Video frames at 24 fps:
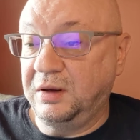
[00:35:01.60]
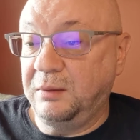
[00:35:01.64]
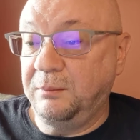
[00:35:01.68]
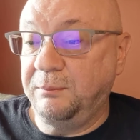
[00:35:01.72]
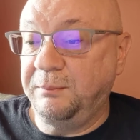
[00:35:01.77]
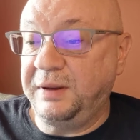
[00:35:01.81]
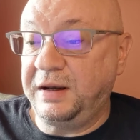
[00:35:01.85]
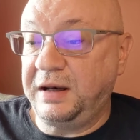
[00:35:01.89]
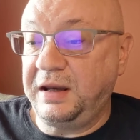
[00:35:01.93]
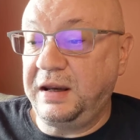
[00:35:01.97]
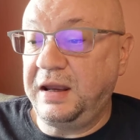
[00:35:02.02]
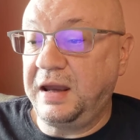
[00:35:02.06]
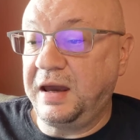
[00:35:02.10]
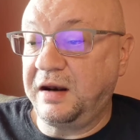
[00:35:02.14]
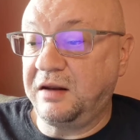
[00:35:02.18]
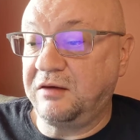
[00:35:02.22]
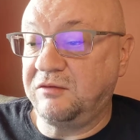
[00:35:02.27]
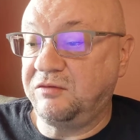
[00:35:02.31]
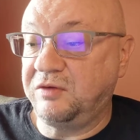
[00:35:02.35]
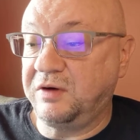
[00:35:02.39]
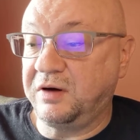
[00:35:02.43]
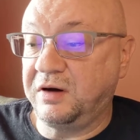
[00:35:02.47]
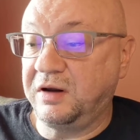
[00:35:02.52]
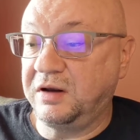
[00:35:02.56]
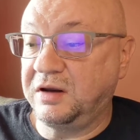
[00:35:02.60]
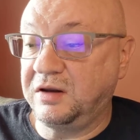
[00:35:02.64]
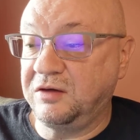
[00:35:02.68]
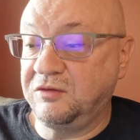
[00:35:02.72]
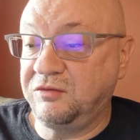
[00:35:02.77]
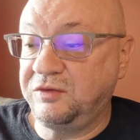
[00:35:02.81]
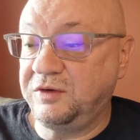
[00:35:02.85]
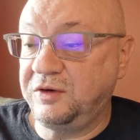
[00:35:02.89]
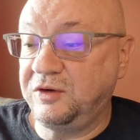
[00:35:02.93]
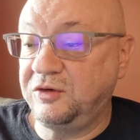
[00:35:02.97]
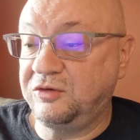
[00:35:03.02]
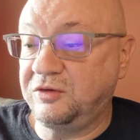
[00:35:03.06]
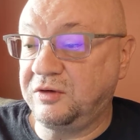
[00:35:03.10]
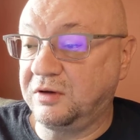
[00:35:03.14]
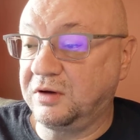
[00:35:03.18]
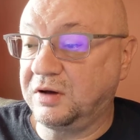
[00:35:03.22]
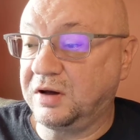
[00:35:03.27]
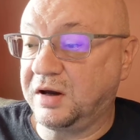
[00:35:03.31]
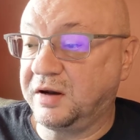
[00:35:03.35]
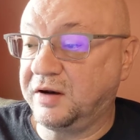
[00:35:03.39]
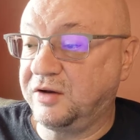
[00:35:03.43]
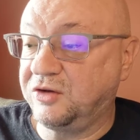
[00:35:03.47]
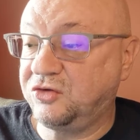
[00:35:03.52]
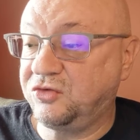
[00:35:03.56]
Biddy had a very confused
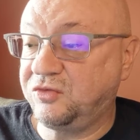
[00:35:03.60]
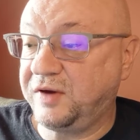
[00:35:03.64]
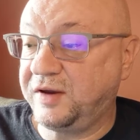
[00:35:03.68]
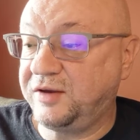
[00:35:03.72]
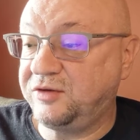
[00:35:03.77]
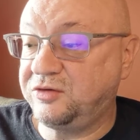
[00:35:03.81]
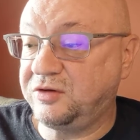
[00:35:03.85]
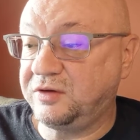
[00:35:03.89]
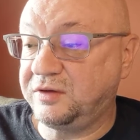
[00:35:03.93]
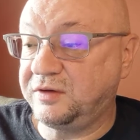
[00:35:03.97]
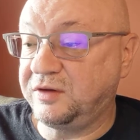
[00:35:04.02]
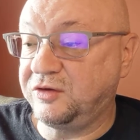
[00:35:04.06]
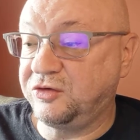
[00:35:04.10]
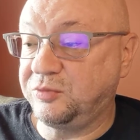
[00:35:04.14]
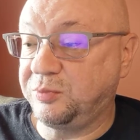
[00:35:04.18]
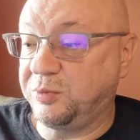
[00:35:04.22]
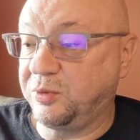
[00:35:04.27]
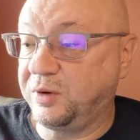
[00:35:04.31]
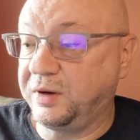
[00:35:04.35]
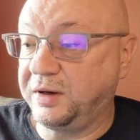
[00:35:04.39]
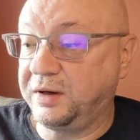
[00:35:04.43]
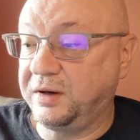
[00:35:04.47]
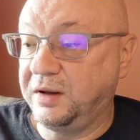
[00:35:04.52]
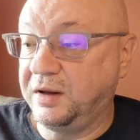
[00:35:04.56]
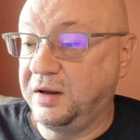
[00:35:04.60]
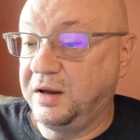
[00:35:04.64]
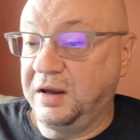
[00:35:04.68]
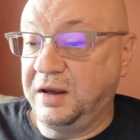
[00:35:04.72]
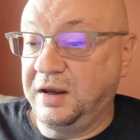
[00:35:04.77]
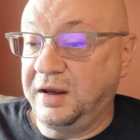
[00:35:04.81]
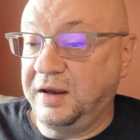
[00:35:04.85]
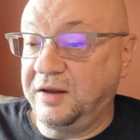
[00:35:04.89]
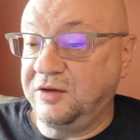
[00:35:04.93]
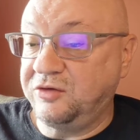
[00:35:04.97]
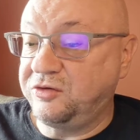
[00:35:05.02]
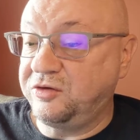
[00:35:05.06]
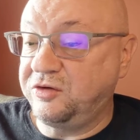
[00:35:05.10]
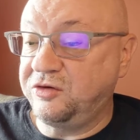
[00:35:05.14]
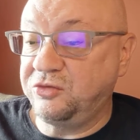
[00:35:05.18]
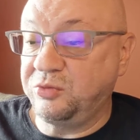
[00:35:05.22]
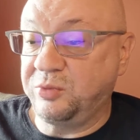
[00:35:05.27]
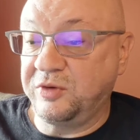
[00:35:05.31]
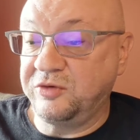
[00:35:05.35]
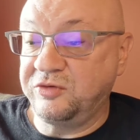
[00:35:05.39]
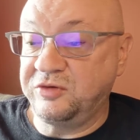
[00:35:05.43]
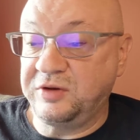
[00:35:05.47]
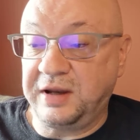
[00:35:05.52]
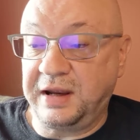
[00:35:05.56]
look on his face at this point, as this
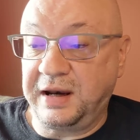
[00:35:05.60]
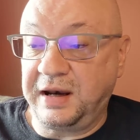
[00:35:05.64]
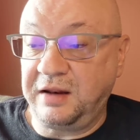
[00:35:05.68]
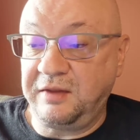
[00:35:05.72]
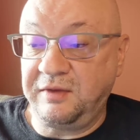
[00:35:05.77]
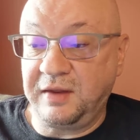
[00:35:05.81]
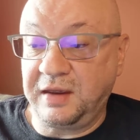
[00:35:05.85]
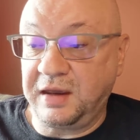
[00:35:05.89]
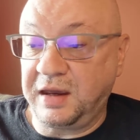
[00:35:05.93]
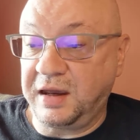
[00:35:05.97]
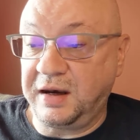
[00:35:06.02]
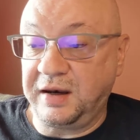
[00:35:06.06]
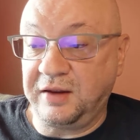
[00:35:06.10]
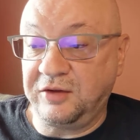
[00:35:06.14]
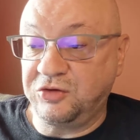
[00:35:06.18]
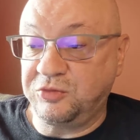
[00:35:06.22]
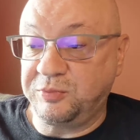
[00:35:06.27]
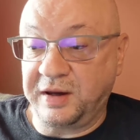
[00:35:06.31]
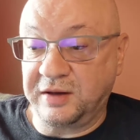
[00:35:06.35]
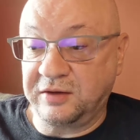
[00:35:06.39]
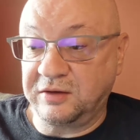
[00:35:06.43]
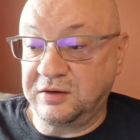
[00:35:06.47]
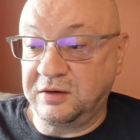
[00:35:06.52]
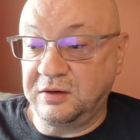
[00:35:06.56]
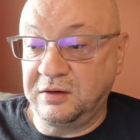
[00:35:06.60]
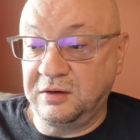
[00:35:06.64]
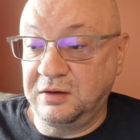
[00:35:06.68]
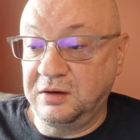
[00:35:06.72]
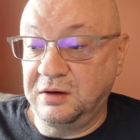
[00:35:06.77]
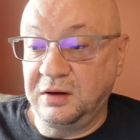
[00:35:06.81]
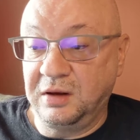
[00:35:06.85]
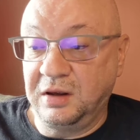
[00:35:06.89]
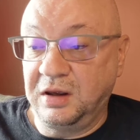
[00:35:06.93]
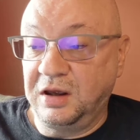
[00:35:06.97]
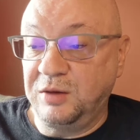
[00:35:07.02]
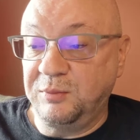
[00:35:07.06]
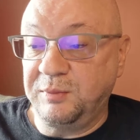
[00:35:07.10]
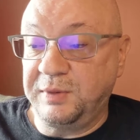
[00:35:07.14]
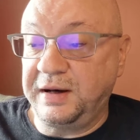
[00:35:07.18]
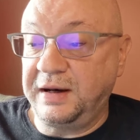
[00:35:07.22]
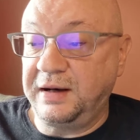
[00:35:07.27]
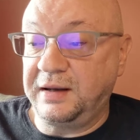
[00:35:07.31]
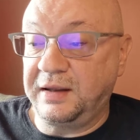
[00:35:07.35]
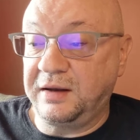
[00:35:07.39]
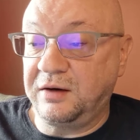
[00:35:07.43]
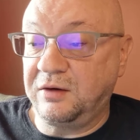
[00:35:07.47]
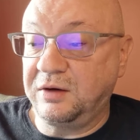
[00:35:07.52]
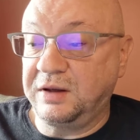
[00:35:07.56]
wasn't anything he'd expected, but
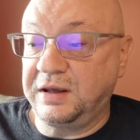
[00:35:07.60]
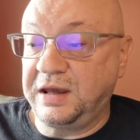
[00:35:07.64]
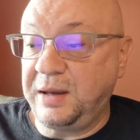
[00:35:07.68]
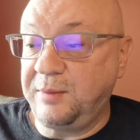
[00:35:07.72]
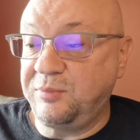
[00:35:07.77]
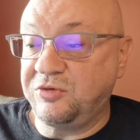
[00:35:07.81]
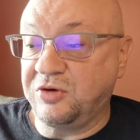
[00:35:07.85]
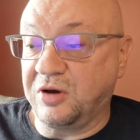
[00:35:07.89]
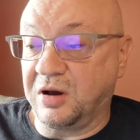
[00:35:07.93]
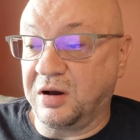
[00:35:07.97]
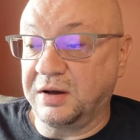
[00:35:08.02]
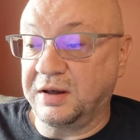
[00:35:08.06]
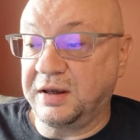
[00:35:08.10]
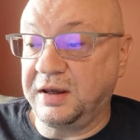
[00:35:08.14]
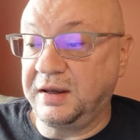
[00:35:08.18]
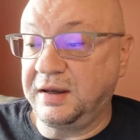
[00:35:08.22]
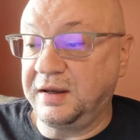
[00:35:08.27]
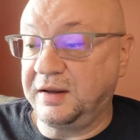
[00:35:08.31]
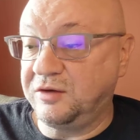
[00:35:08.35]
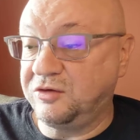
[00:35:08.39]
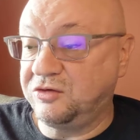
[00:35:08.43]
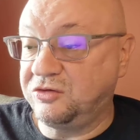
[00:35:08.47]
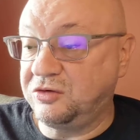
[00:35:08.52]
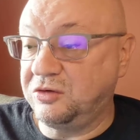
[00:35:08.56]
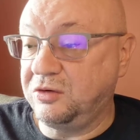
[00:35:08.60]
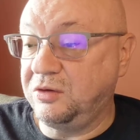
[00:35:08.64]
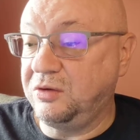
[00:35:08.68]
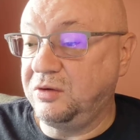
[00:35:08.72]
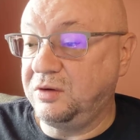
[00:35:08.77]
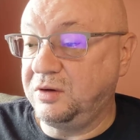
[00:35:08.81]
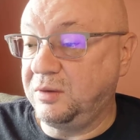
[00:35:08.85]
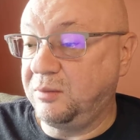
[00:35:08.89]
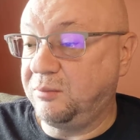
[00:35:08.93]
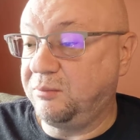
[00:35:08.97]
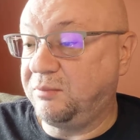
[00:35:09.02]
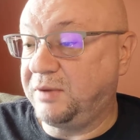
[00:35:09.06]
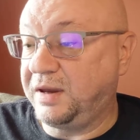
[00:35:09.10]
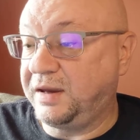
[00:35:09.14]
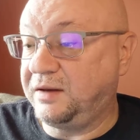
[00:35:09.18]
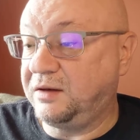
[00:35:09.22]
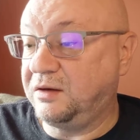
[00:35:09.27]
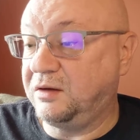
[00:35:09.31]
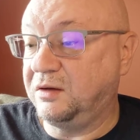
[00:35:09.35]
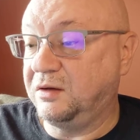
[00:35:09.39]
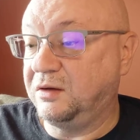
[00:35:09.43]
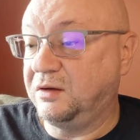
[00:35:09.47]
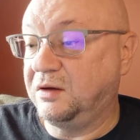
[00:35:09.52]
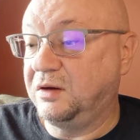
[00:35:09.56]
he let her keep talking, and soon
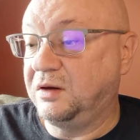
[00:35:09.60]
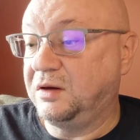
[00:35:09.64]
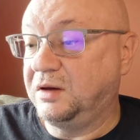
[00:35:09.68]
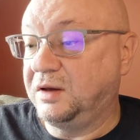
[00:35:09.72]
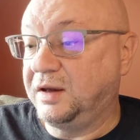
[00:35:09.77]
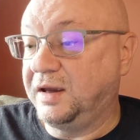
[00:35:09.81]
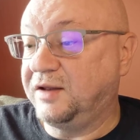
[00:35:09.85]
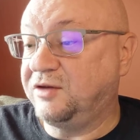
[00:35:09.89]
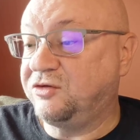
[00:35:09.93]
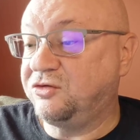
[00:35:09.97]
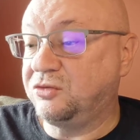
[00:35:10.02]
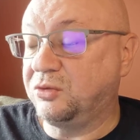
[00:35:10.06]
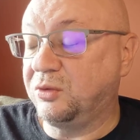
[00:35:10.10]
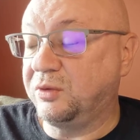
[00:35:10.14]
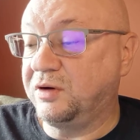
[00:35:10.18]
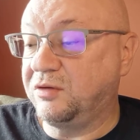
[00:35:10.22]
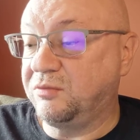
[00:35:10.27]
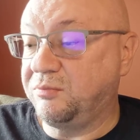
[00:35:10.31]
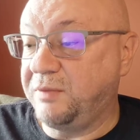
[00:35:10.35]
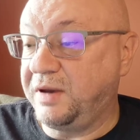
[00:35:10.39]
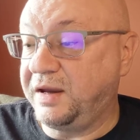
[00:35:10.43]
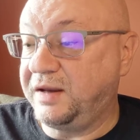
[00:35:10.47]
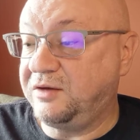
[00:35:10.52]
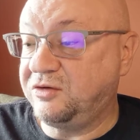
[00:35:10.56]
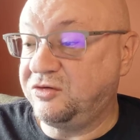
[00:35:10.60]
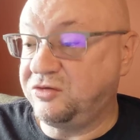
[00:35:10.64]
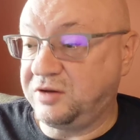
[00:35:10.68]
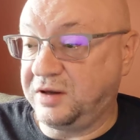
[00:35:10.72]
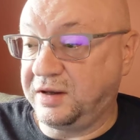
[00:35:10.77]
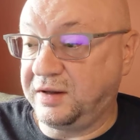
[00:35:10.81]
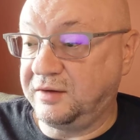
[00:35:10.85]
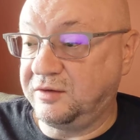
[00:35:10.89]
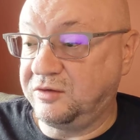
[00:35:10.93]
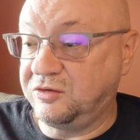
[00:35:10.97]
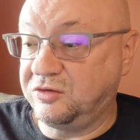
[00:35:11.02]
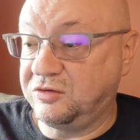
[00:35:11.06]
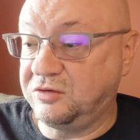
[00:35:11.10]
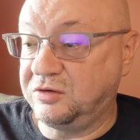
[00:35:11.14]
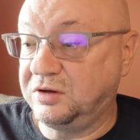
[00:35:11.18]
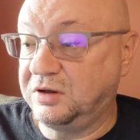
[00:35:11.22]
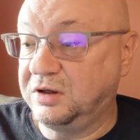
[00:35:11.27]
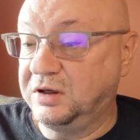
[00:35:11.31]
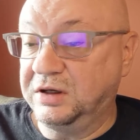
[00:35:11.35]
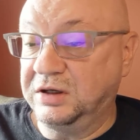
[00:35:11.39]
it sort of made sense.